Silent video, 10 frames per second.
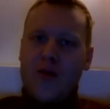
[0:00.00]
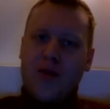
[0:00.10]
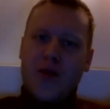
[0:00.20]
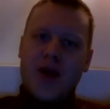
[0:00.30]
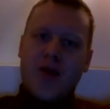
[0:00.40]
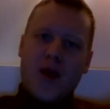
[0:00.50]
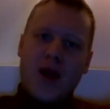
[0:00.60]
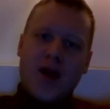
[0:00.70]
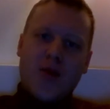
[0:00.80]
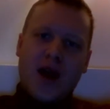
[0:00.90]

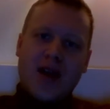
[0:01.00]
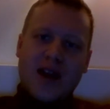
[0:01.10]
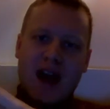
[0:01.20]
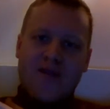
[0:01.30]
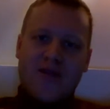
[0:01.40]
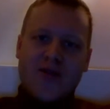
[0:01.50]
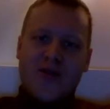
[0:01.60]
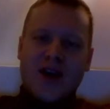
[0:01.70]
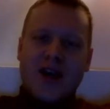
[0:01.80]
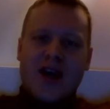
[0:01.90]
we can have you
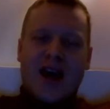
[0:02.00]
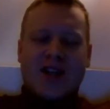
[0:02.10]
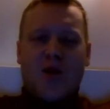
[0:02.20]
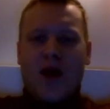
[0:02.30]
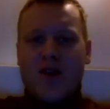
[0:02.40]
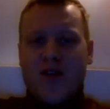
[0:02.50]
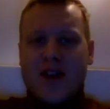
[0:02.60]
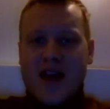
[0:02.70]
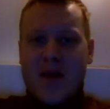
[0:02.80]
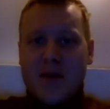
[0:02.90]
as one of
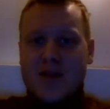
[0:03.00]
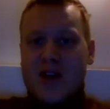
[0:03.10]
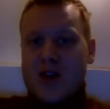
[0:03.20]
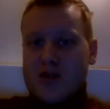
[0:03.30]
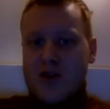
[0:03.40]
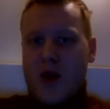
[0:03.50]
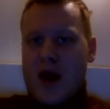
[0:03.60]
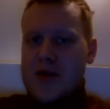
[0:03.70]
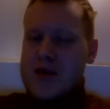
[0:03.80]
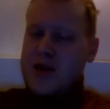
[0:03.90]
examples and also
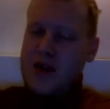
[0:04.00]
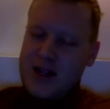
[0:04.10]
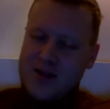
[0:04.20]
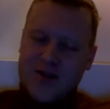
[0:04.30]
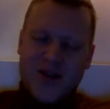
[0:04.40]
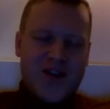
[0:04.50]
our leader.